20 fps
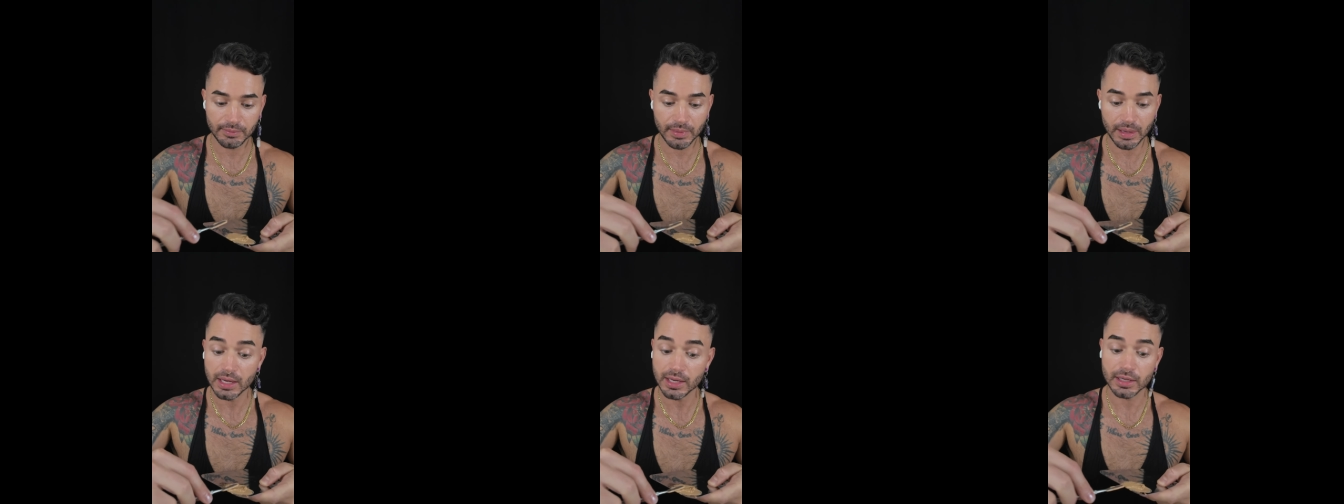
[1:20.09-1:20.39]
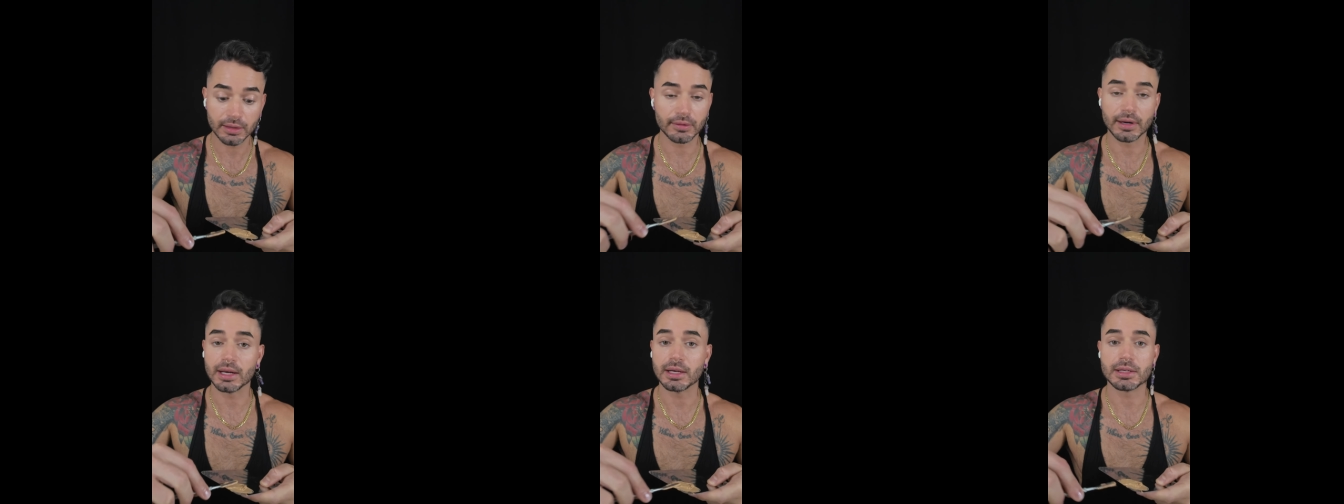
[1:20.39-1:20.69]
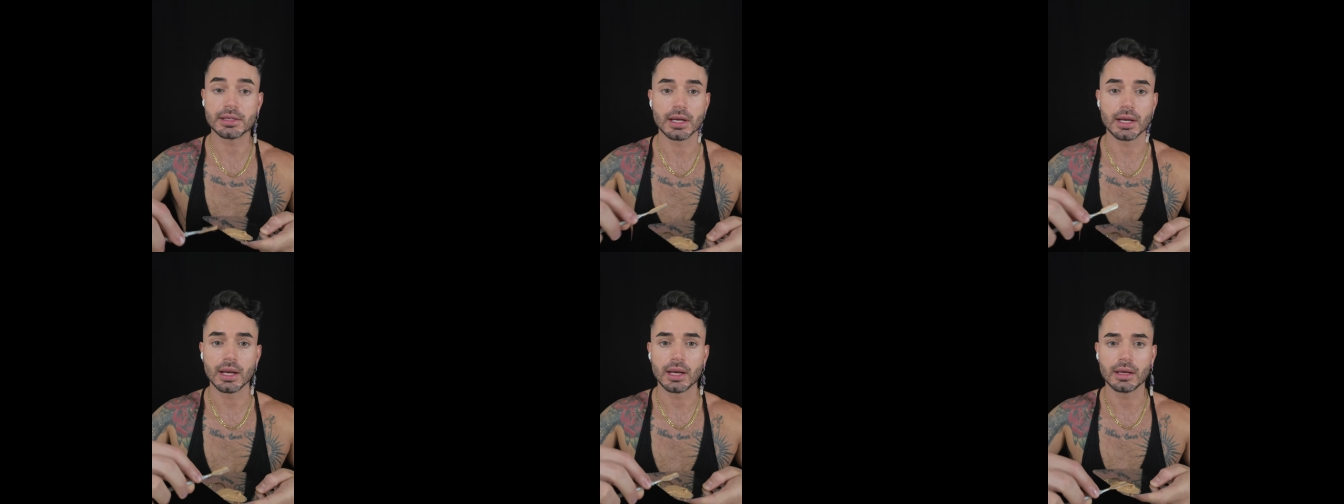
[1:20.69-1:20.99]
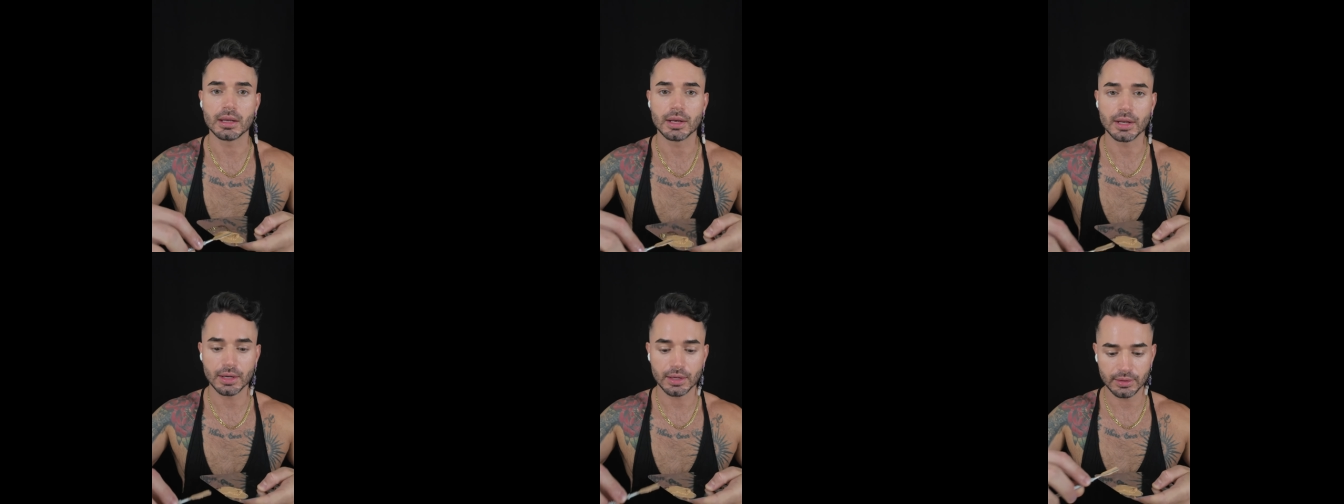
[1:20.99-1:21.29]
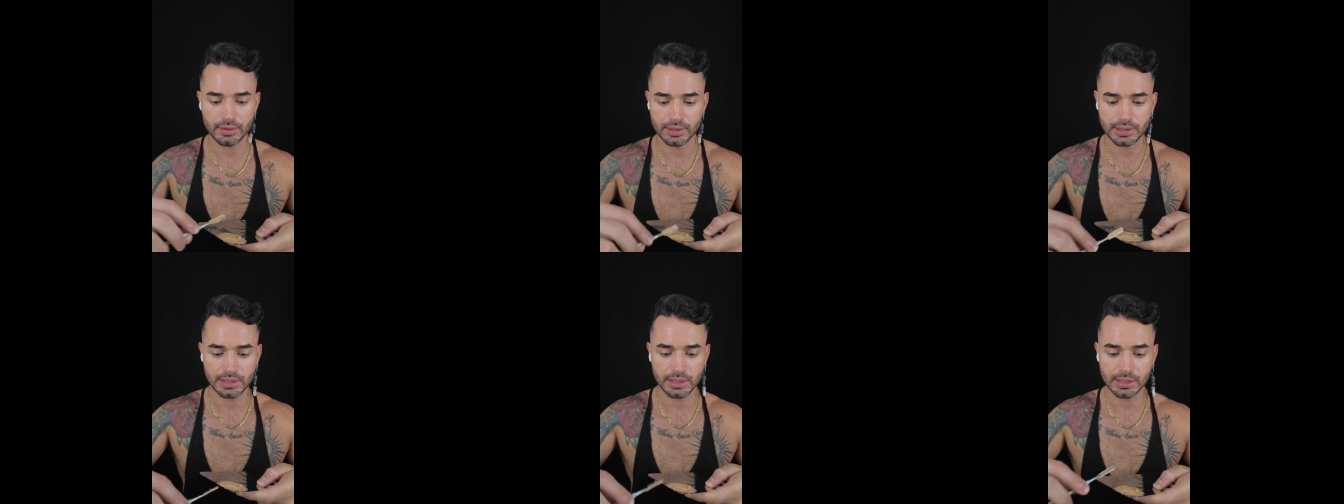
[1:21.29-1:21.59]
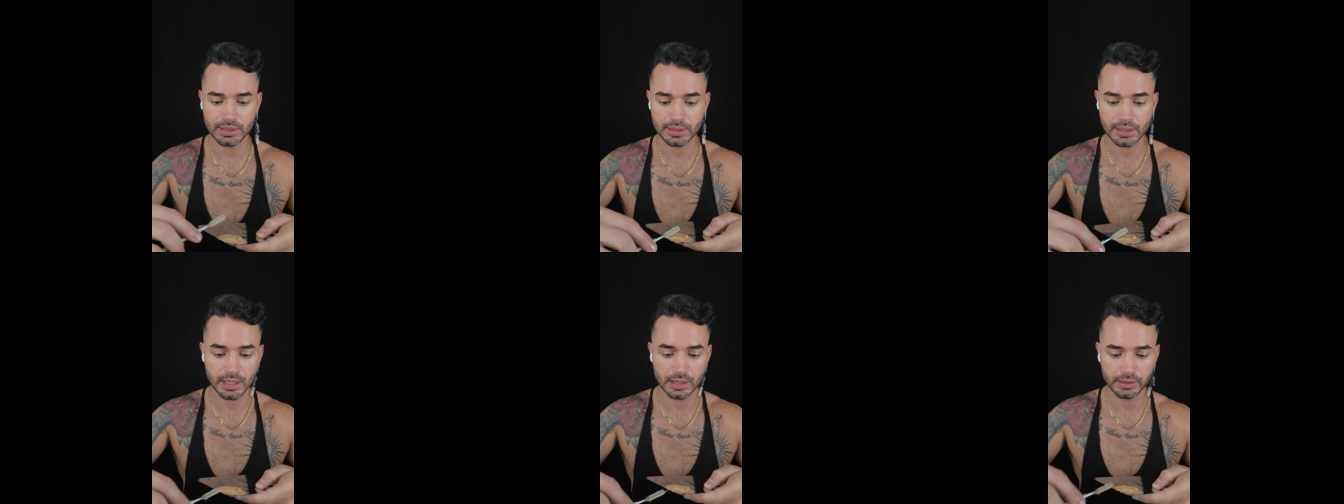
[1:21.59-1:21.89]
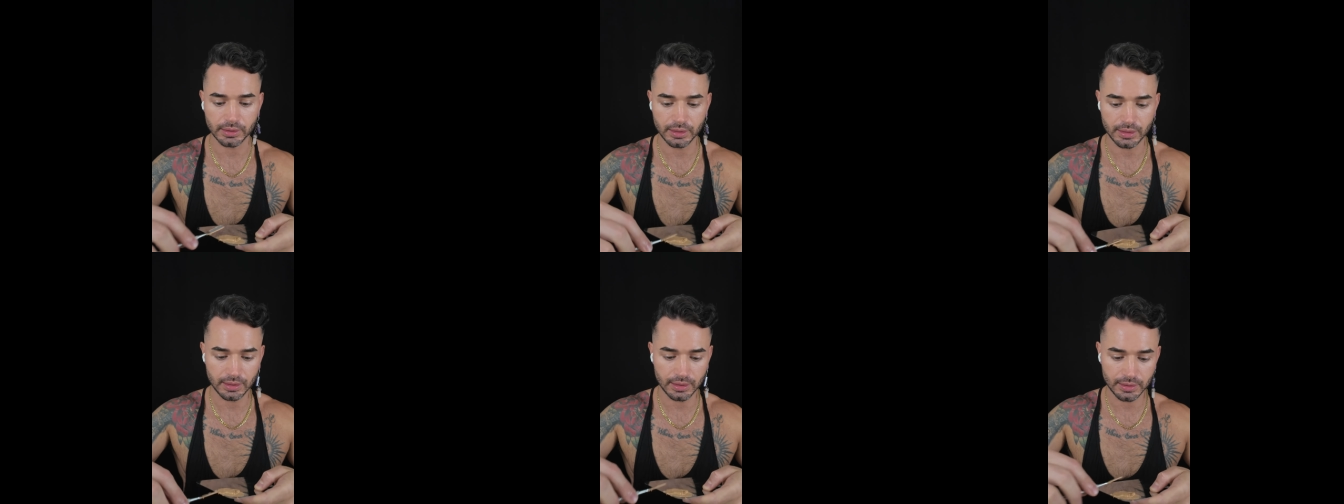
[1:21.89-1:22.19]
make your right shade, you know? It's just
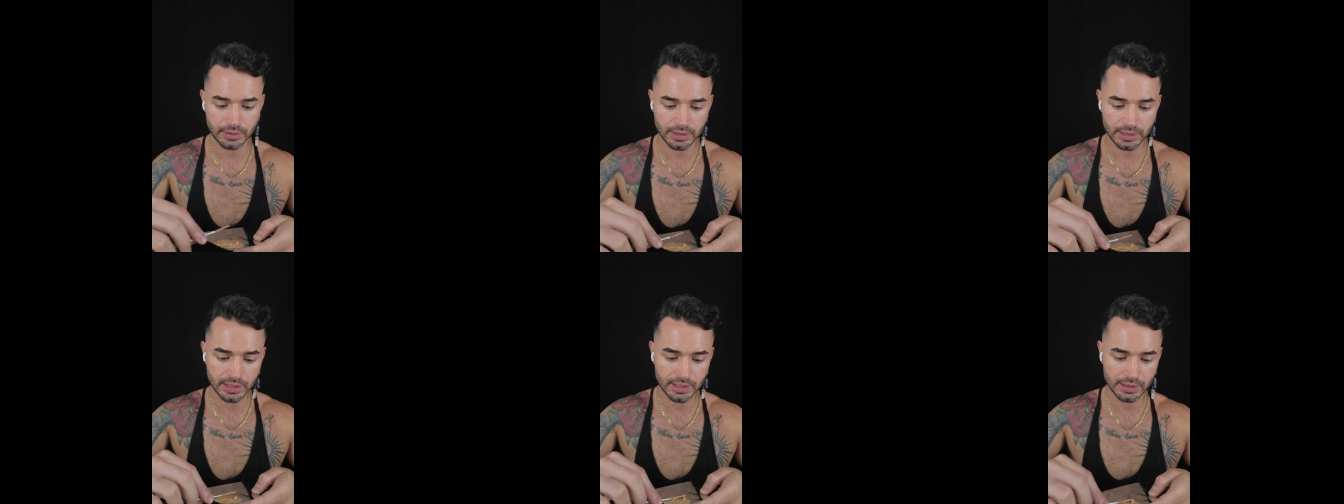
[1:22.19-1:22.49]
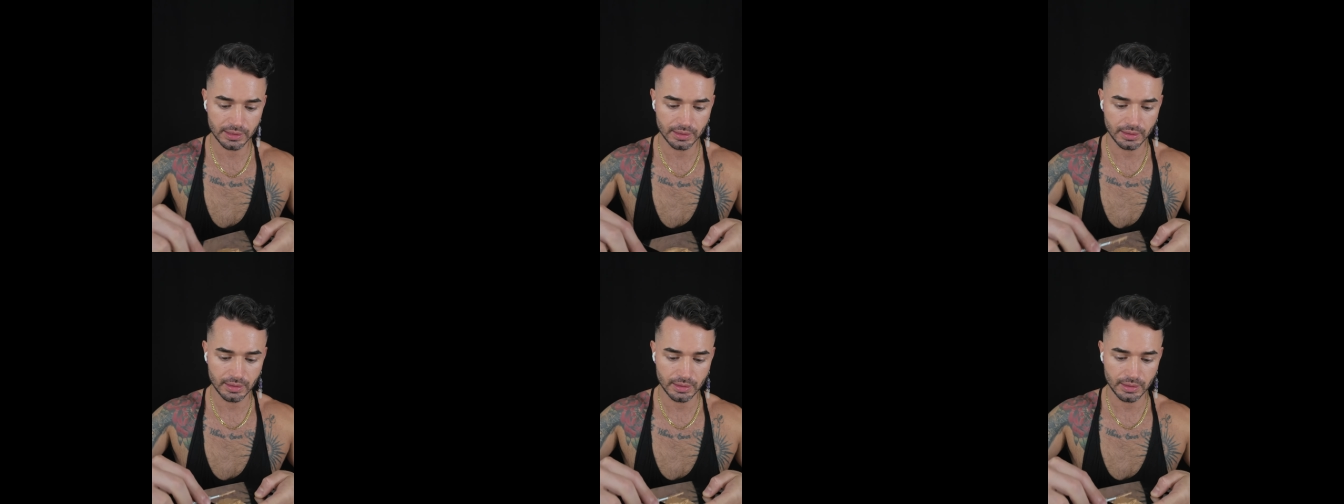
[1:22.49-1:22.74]
color theory.